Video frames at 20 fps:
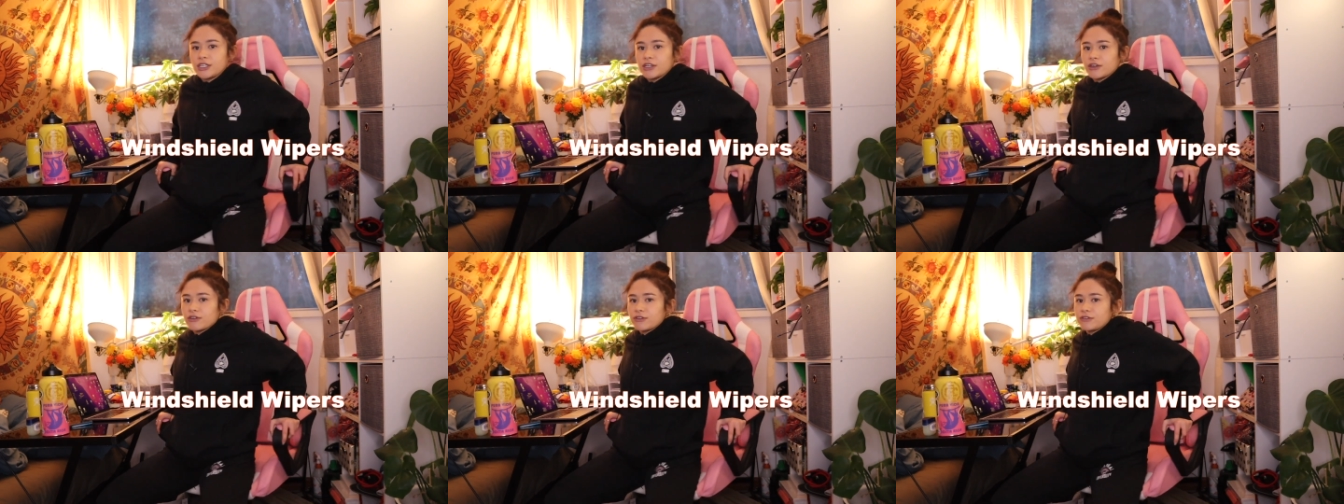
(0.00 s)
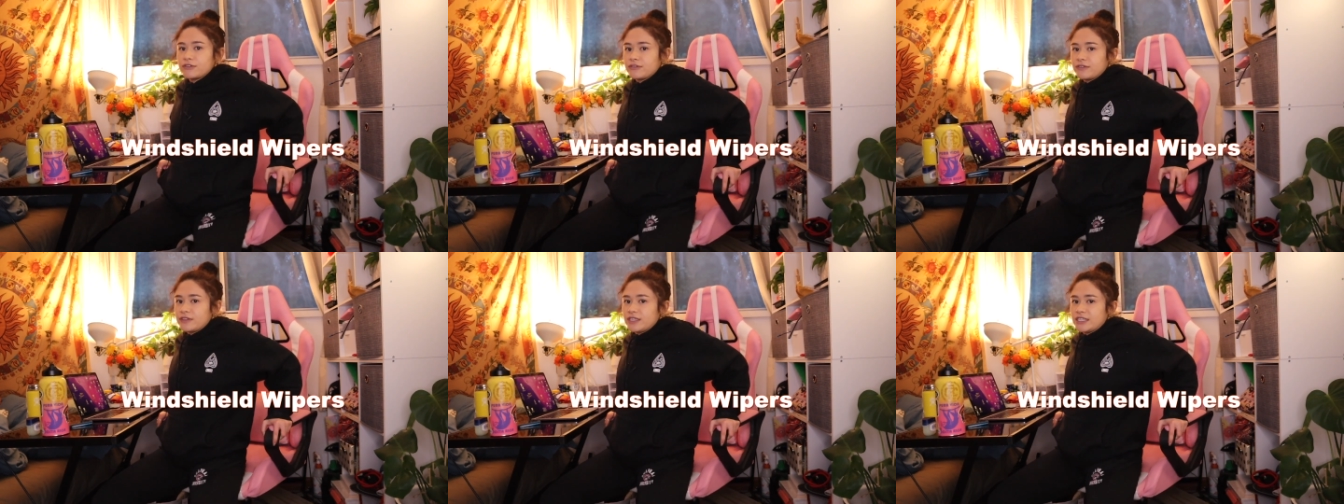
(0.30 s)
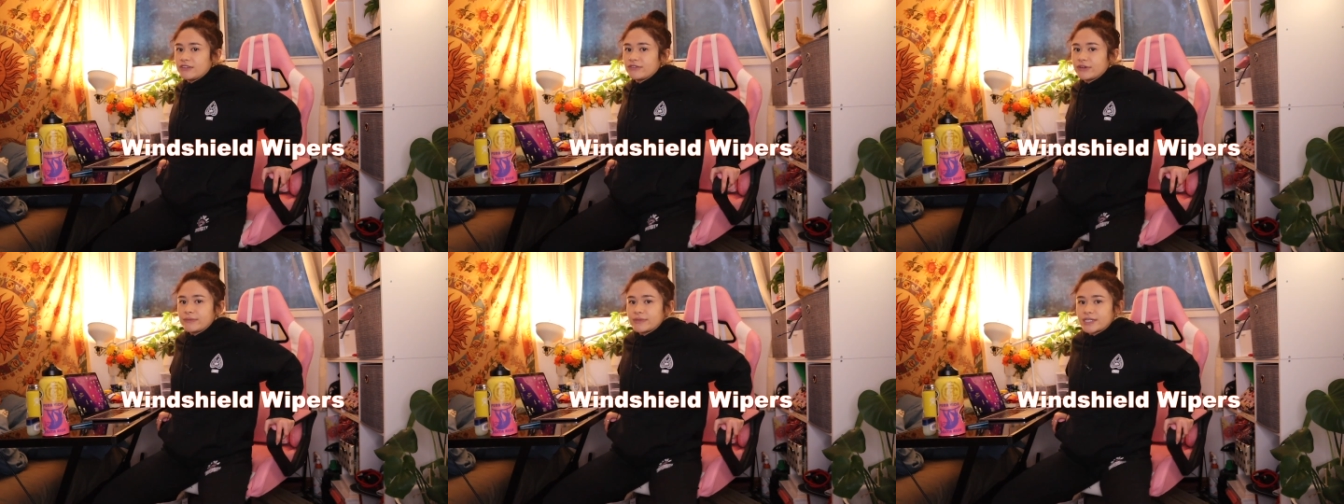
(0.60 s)
your
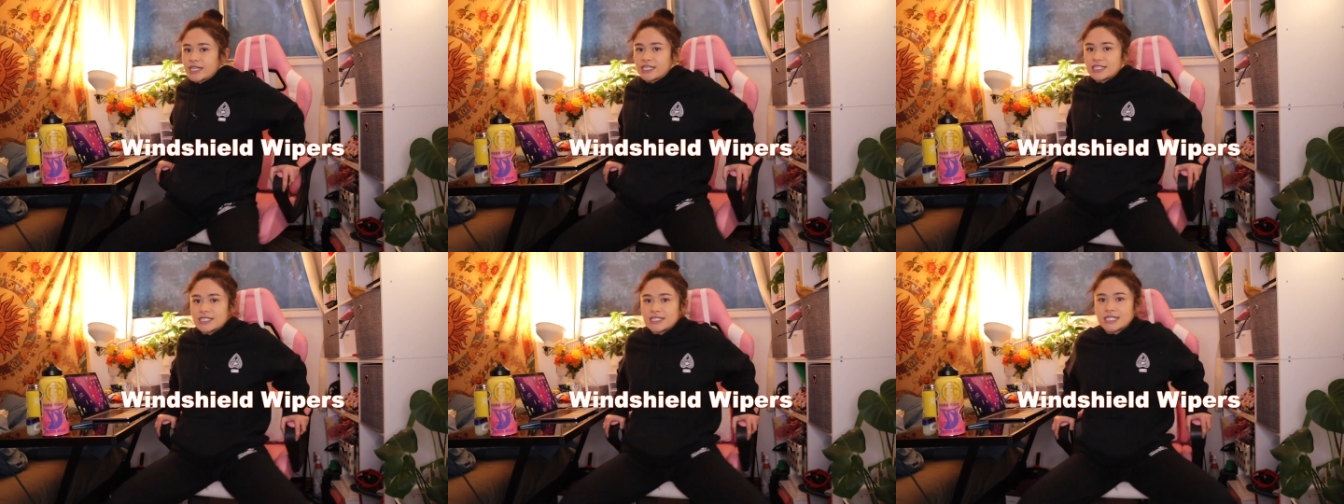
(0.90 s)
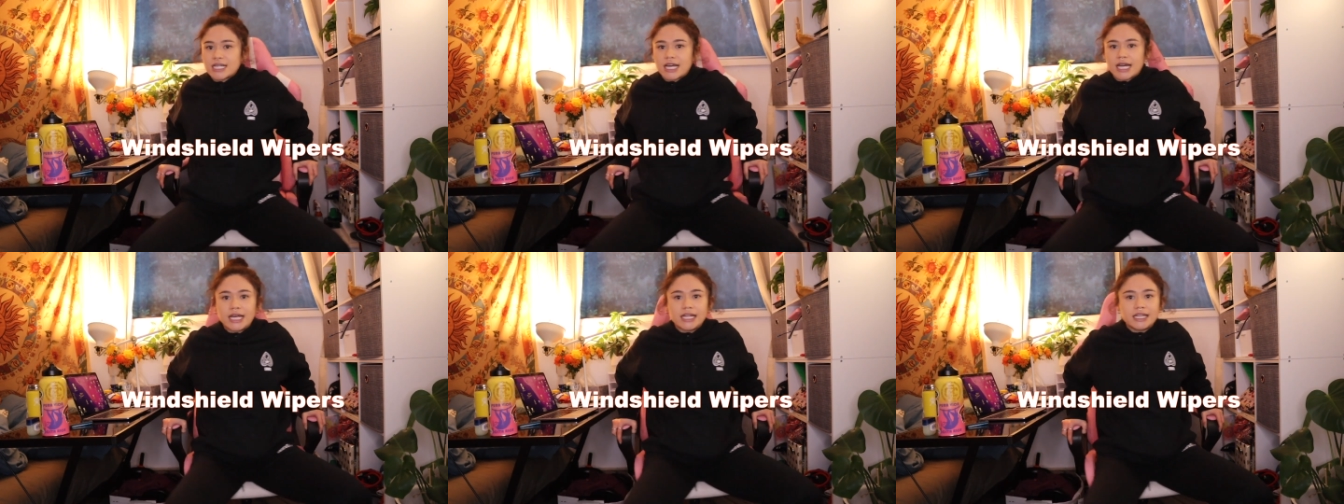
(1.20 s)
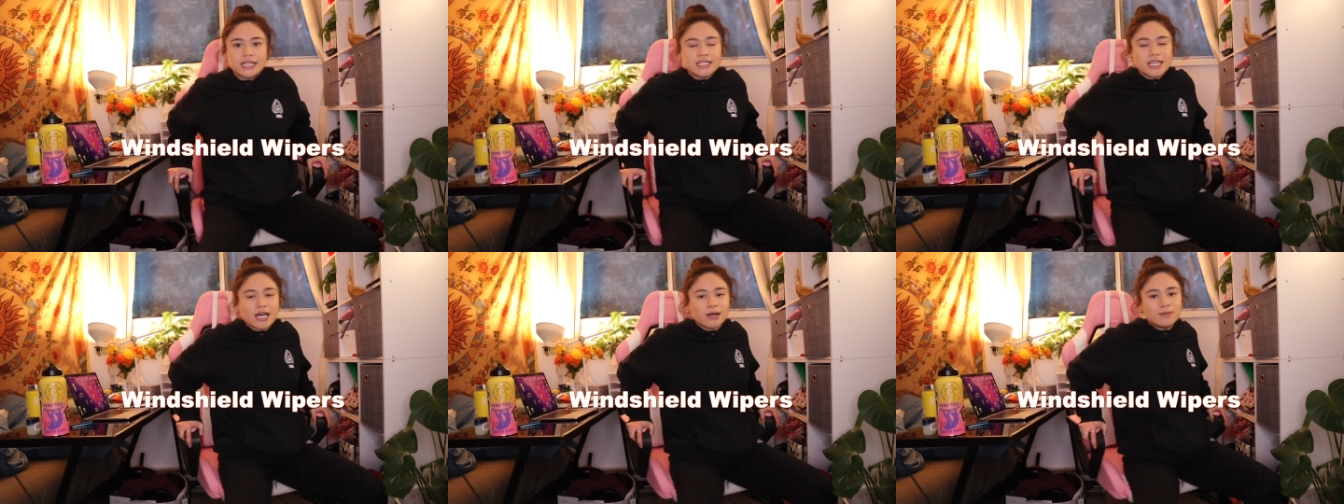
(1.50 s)
feet from side to side.
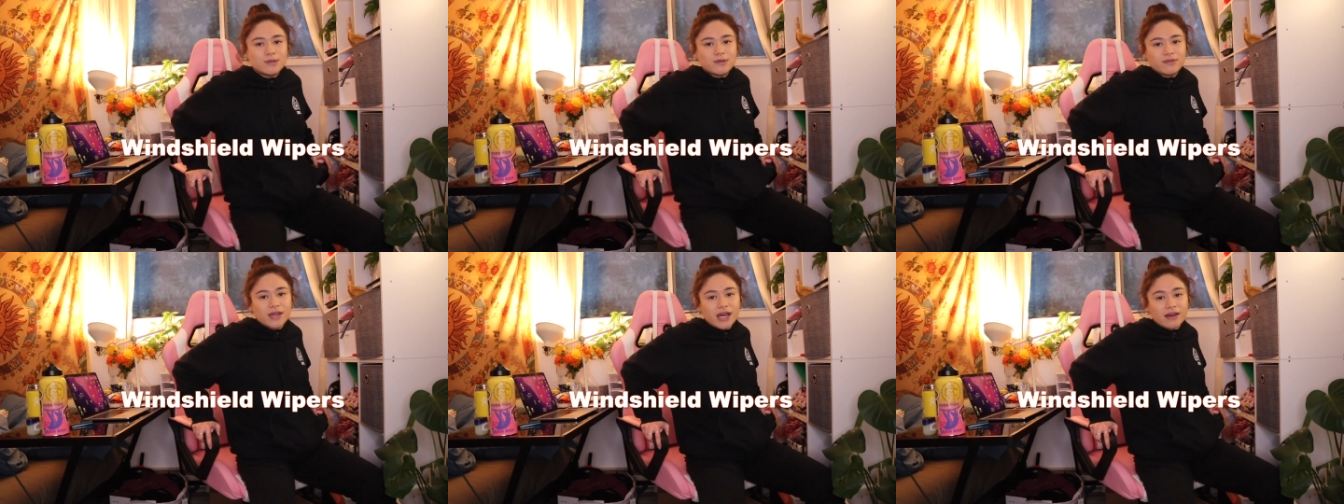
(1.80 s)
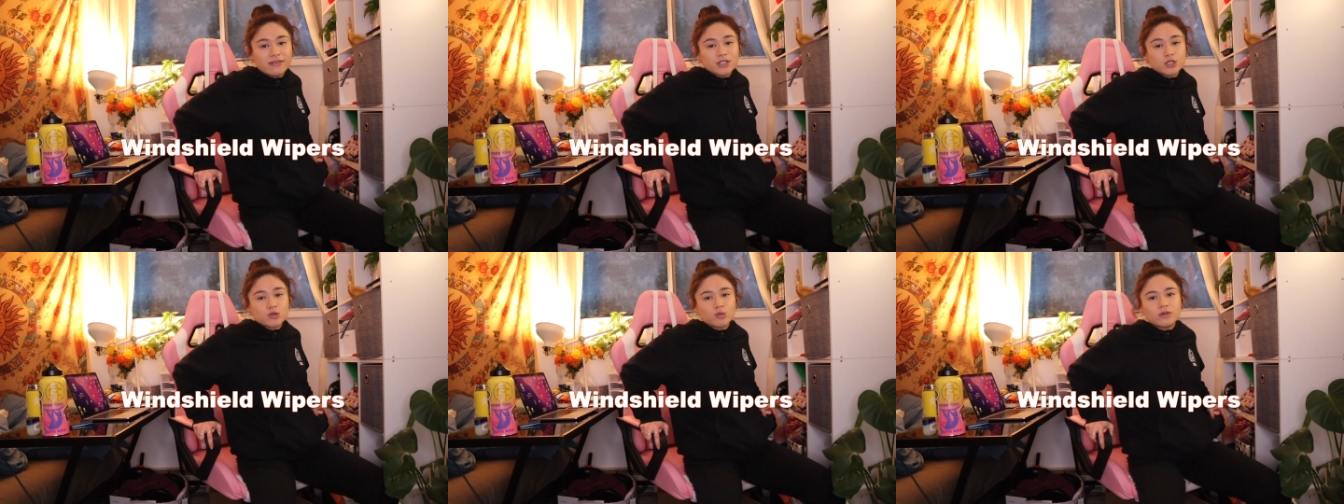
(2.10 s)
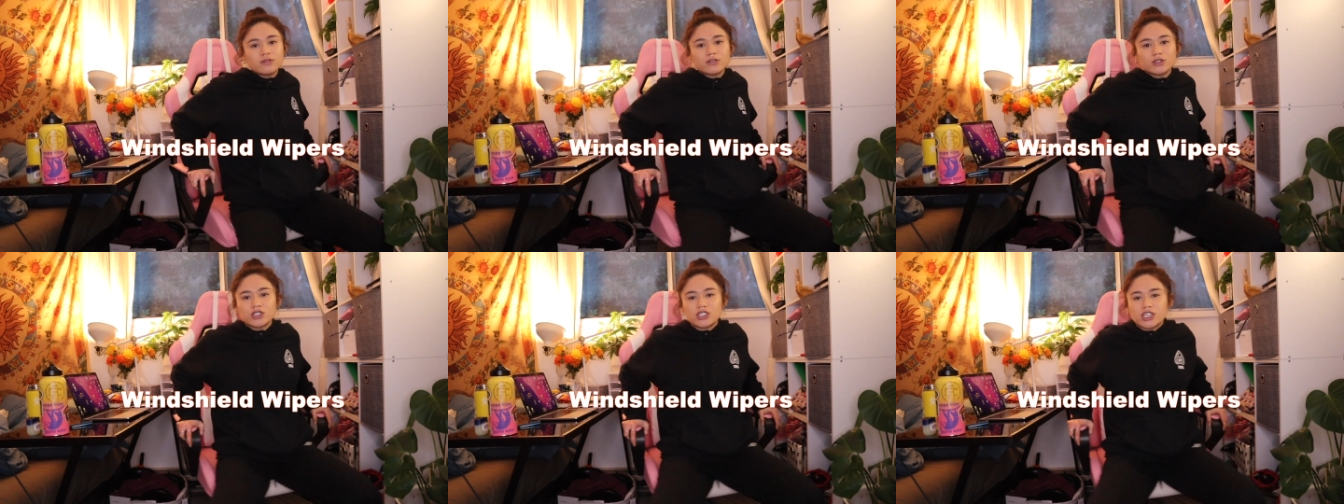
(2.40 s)
This helps if you have a
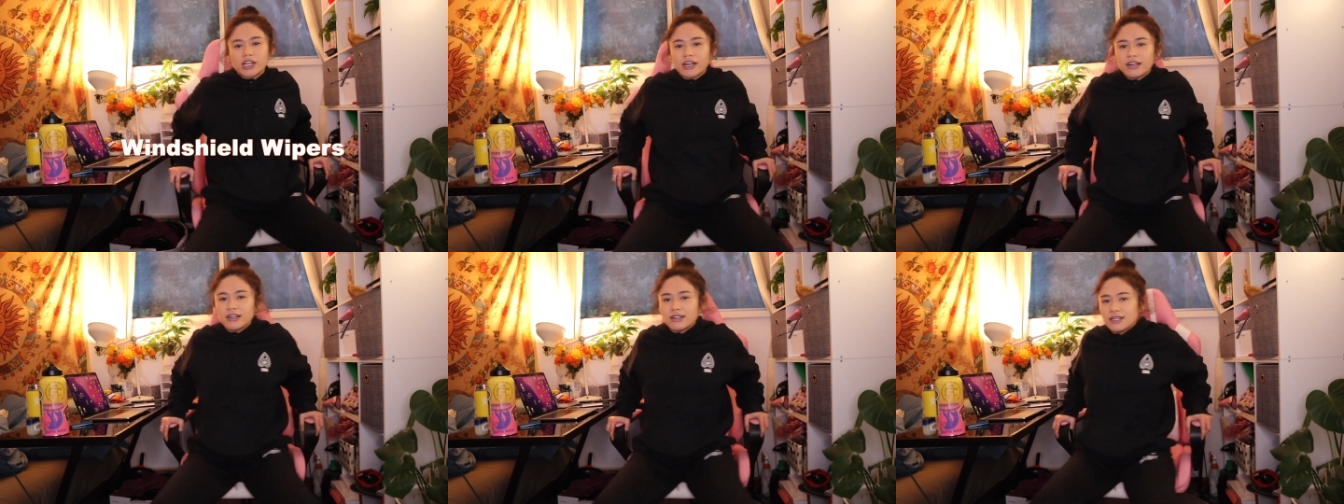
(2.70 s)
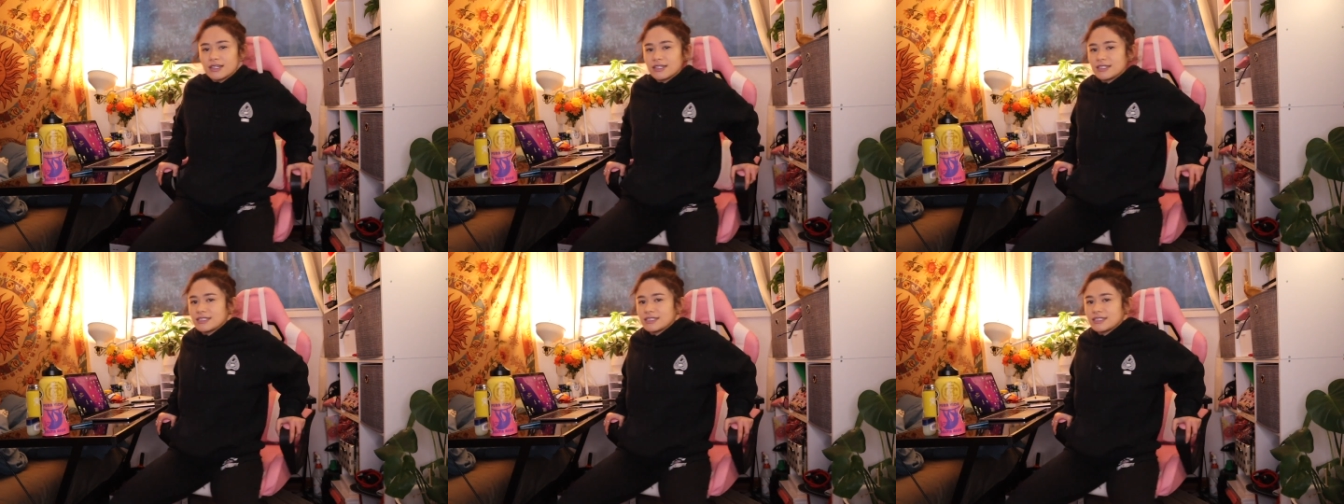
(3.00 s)
swivel chair.